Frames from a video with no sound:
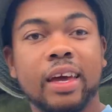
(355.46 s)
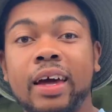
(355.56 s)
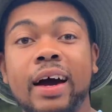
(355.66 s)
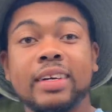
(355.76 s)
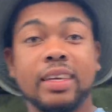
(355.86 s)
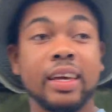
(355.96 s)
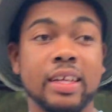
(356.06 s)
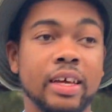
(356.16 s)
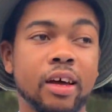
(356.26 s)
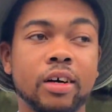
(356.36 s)
And guys,
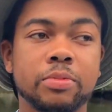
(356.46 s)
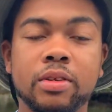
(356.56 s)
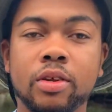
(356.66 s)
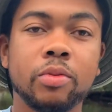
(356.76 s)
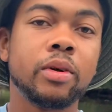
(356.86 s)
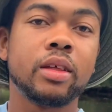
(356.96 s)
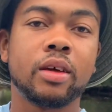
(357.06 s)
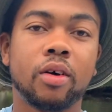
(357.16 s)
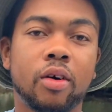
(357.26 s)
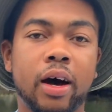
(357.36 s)
it cost me no money
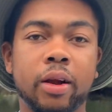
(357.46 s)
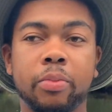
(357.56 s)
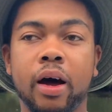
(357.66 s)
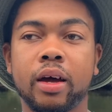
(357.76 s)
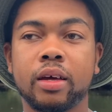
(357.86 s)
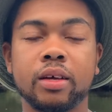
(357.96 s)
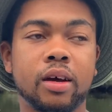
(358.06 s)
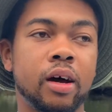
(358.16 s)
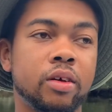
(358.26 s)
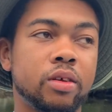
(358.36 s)
at all out of pocket.
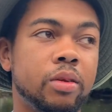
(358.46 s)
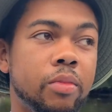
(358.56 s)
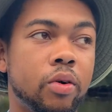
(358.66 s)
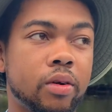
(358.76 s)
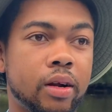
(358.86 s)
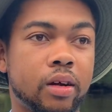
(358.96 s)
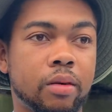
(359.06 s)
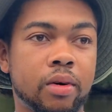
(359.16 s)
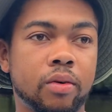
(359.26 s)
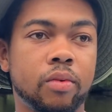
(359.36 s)
Other than the motor, I had to
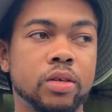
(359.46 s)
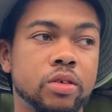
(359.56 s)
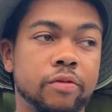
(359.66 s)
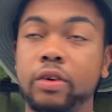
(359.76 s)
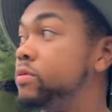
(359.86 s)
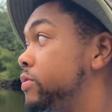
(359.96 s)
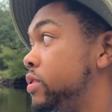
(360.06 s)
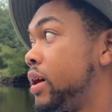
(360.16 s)
come out $150 for